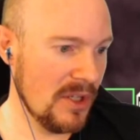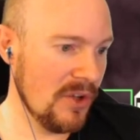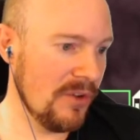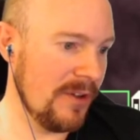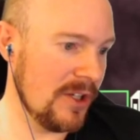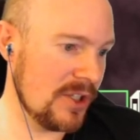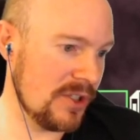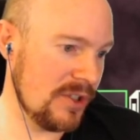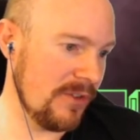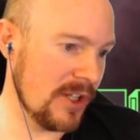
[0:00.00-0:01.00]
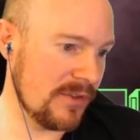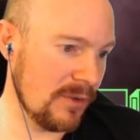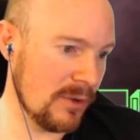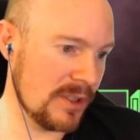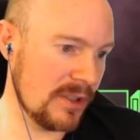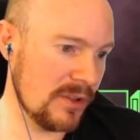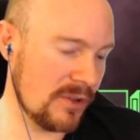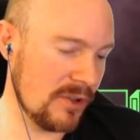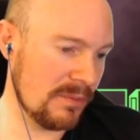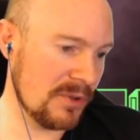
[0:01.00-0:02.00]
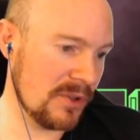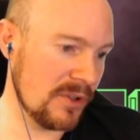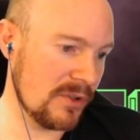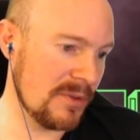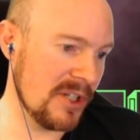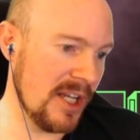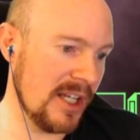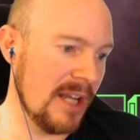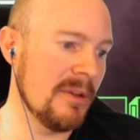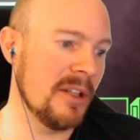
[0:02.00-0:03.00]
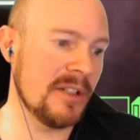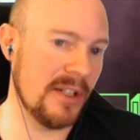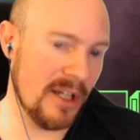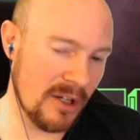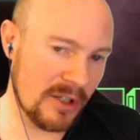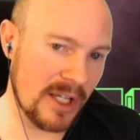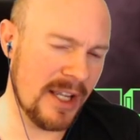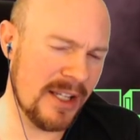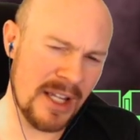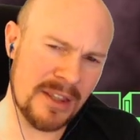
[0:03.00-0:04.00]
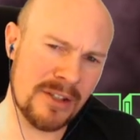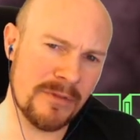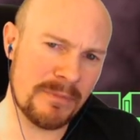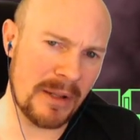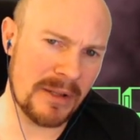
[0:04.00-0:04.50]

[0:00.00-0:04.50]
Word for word: Finnish Defense Force conscription, AK military. Oh, okay. Yeah, I think you've probably